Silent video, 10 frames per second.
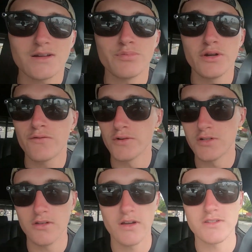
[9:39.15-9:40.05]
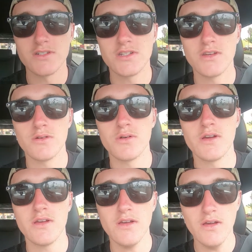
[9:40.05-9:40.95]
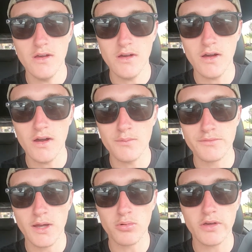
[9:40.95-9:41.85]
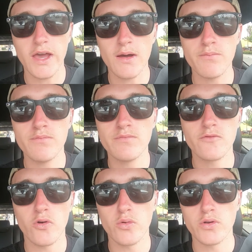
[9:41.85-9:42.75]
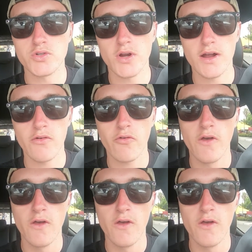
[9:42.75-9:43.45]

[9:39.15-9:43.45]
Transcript: a beautiful 2002 double cab 4-wheel drive.